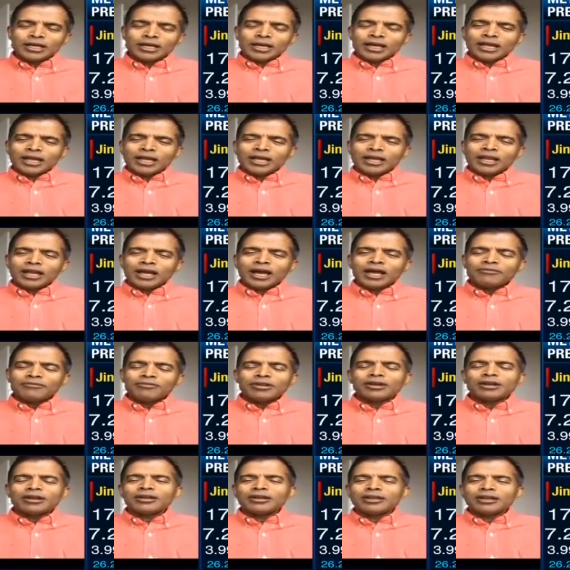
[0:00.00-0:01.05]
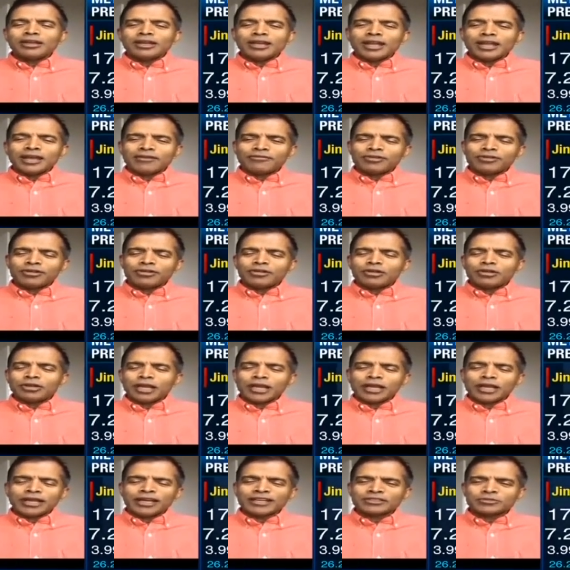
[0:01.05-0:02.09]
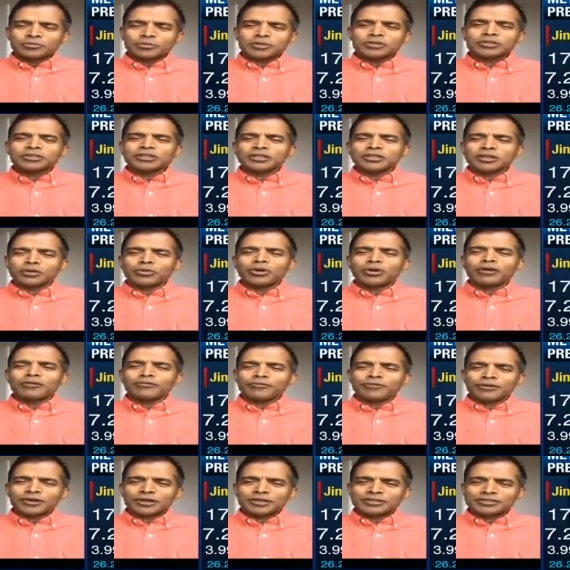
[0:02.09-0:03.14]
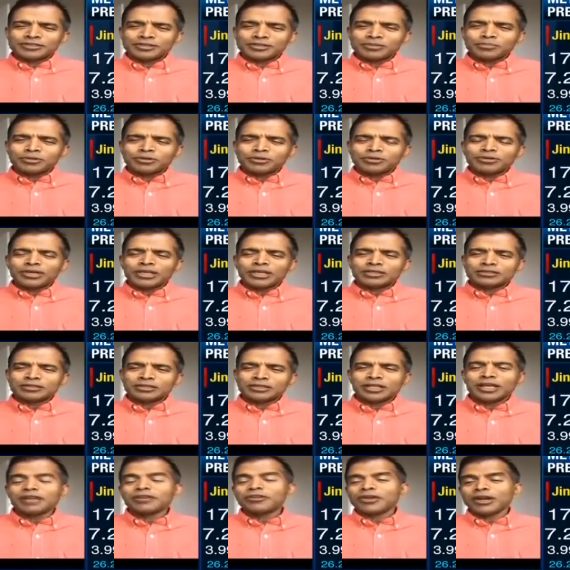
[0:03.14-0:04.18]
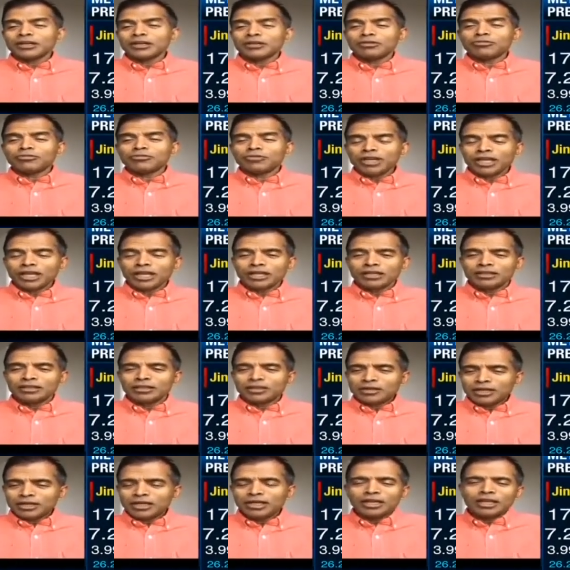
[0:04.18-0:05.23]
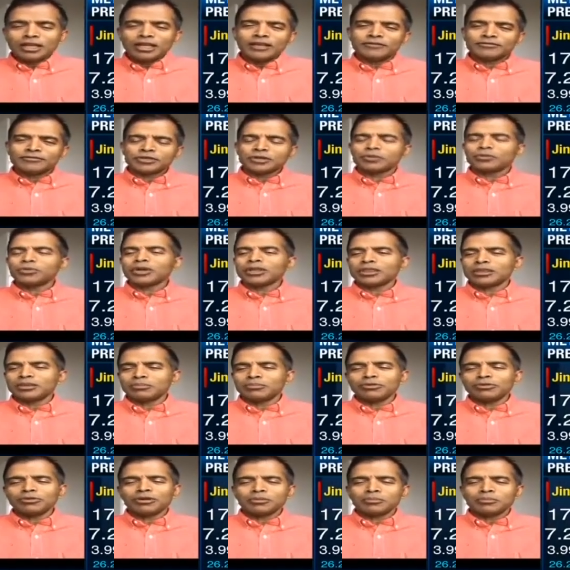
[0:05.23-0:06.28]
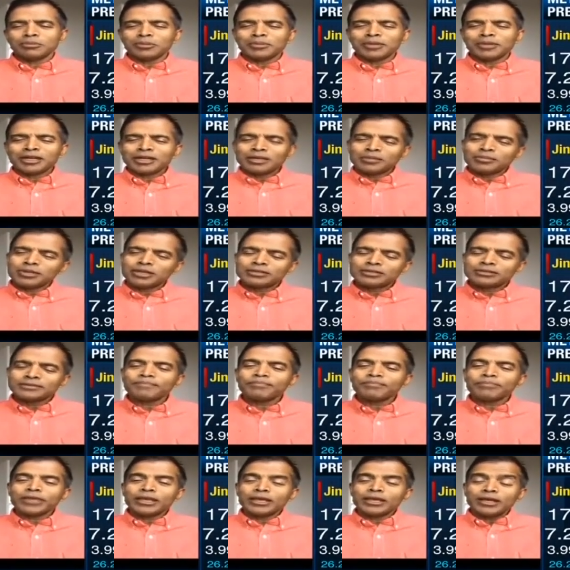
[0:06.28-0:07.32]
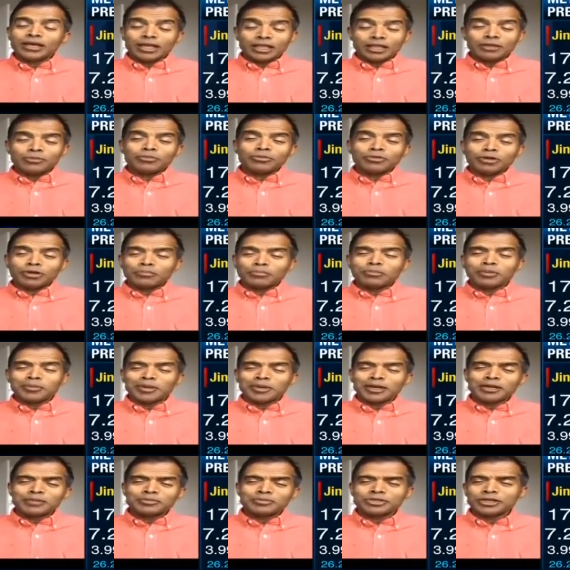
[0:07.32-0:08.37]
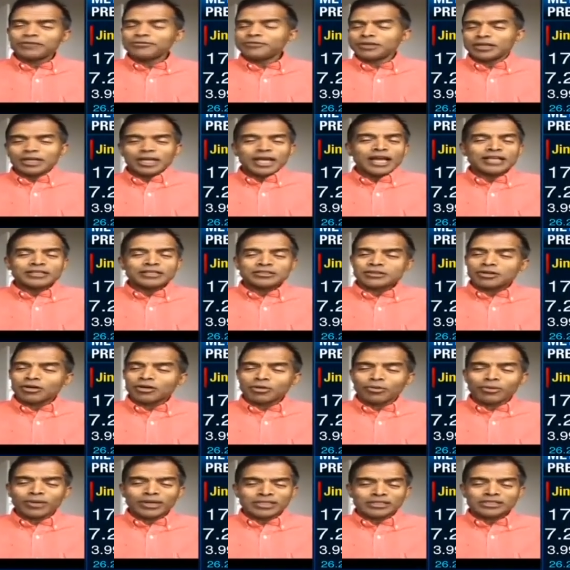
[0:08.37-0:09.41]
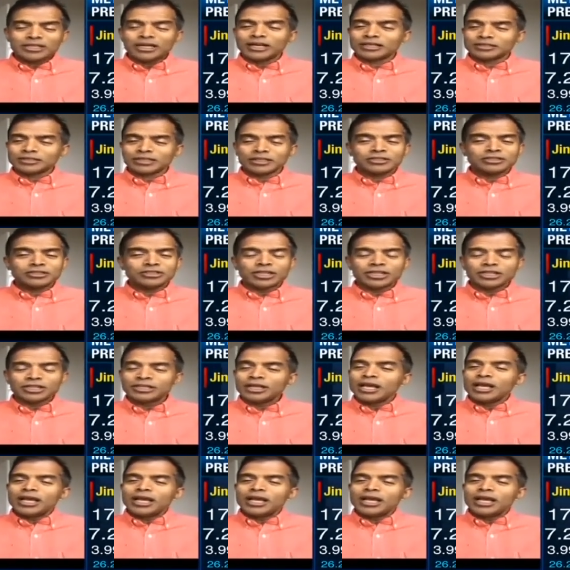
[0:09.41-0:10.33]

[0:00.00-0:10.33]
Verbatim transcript: And I've learned never to take experts at their word for a simple reason. They're trying to read the tea leaves on what the mood and momentum is and the mood and momentum shifted as it always does and just